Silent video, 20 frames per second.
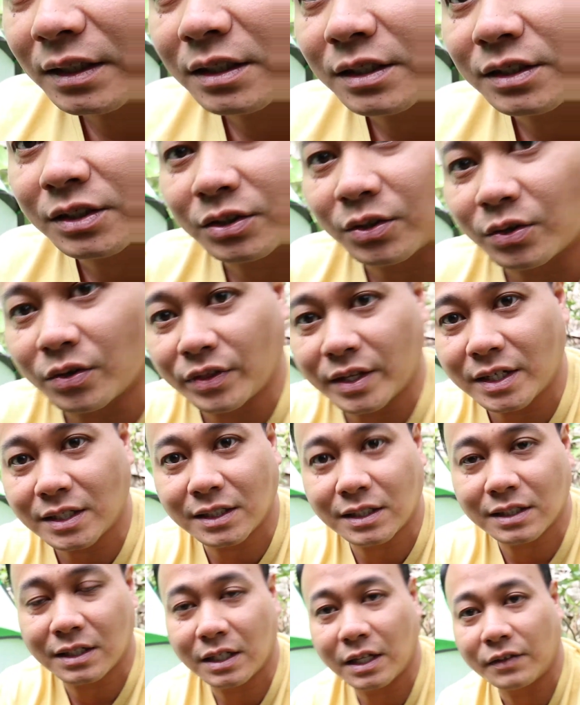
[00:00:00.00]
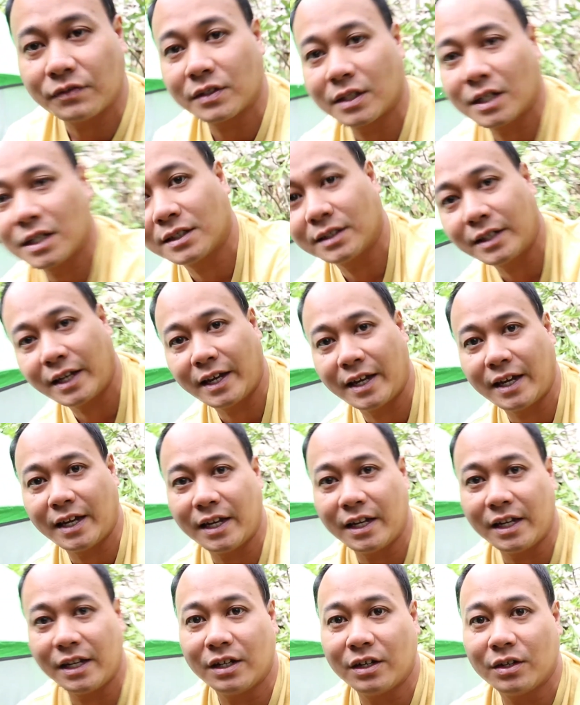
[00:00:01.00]
So this gives us
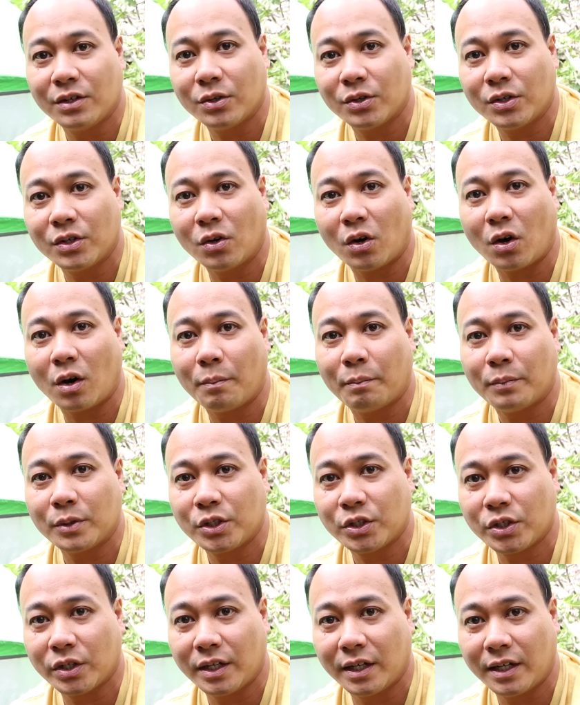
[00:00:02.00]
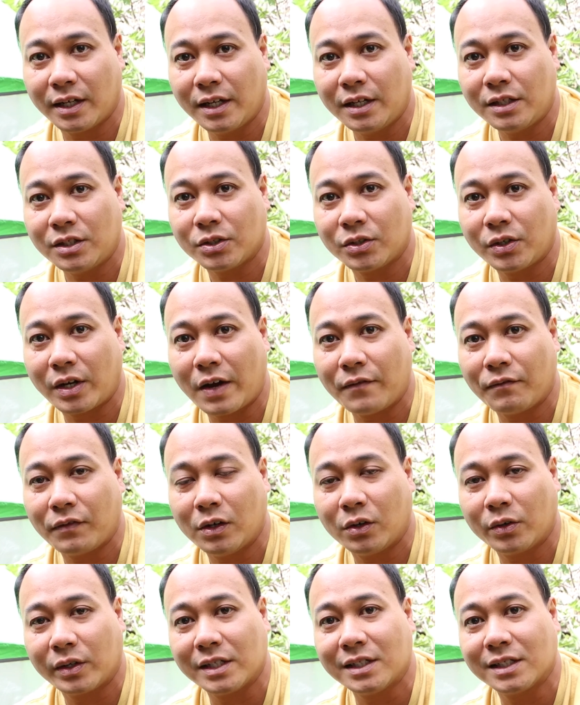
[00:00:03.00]
a good opportunity to have a
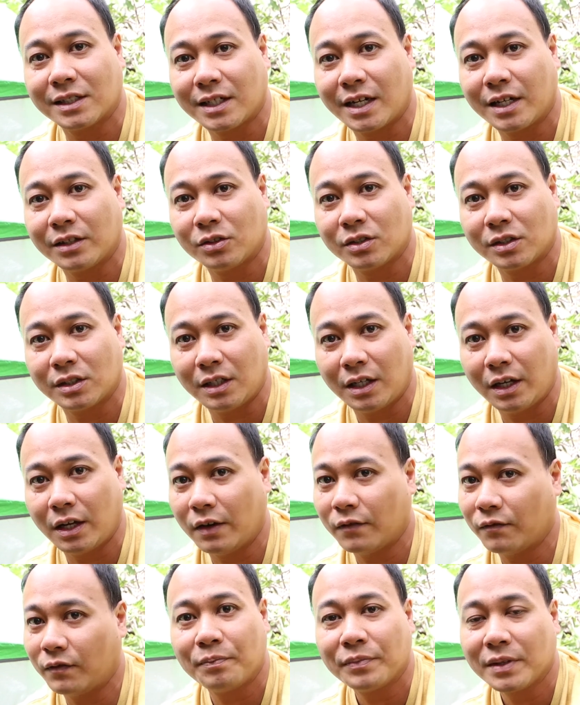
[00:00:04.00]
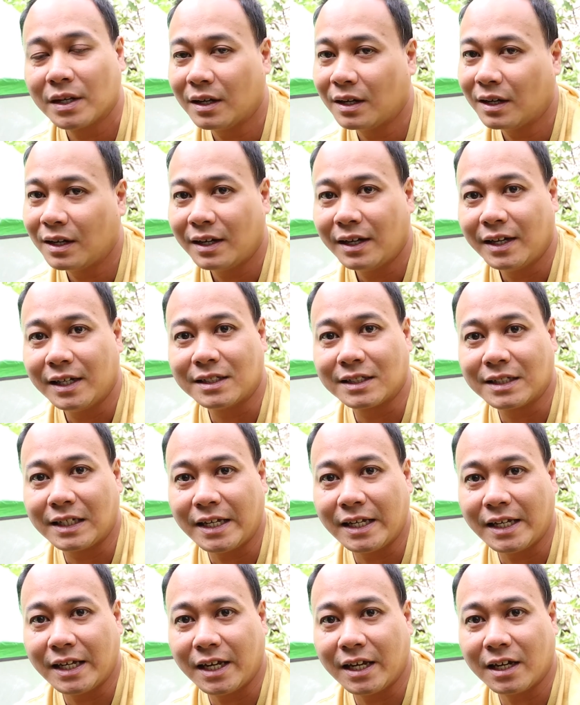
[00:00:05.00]
look inside to see if it's
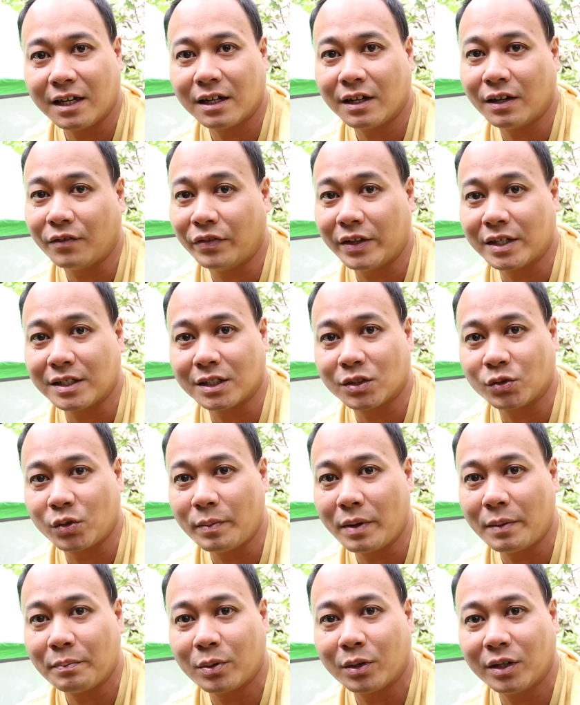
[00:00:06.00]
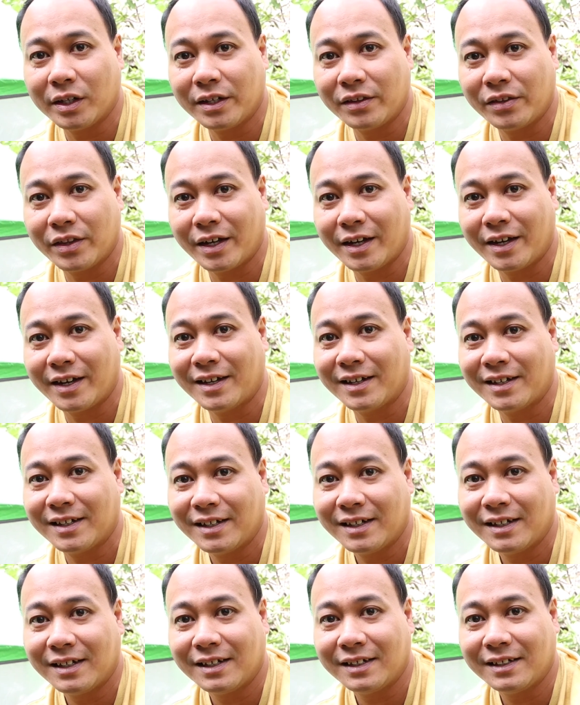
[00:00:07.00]
leaking, if there's a swimming pool in there.
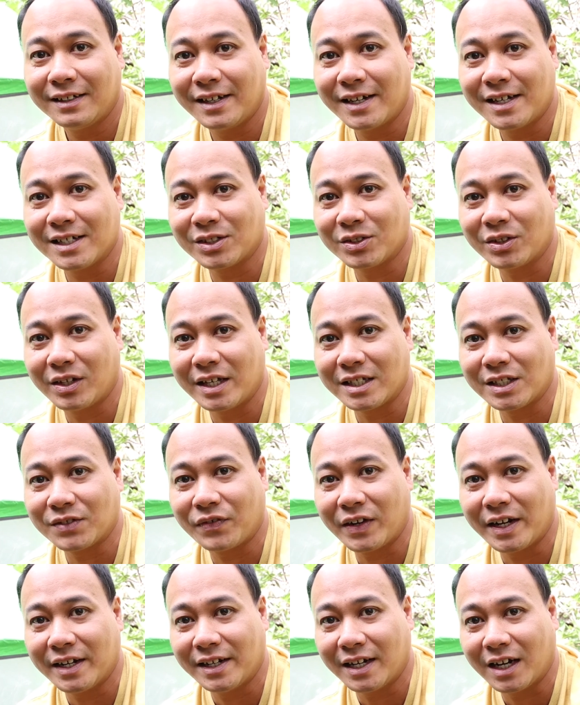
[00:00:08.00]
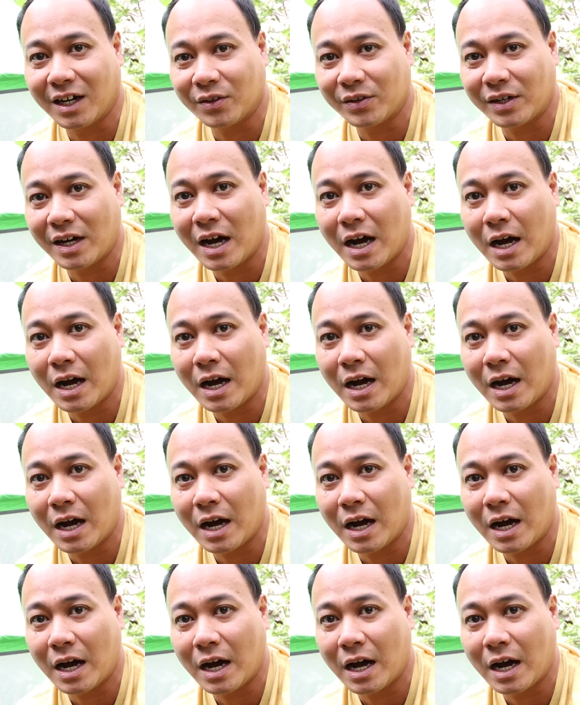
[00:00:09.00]
Yeah, so let's find out.